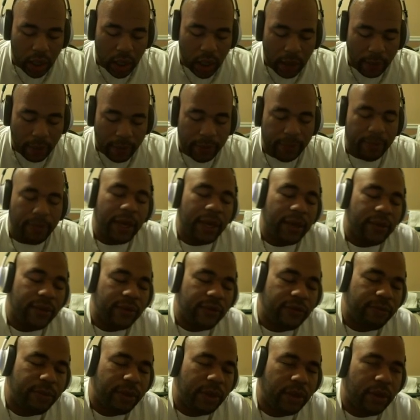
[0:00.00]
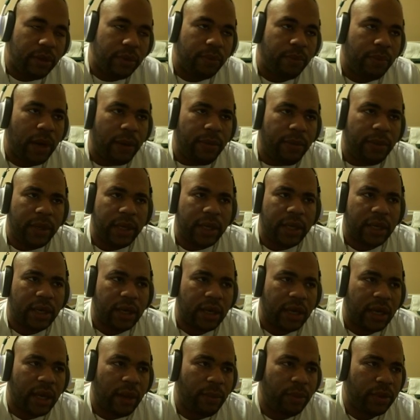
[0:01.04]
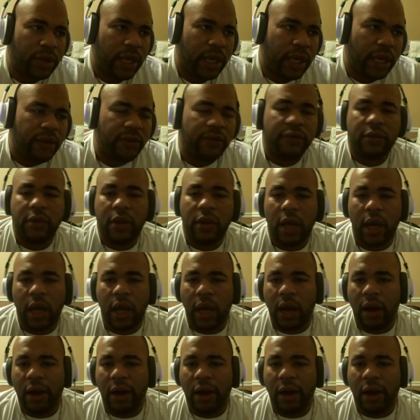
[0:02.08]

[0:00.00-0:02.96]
I'll be making this build public in a couple days.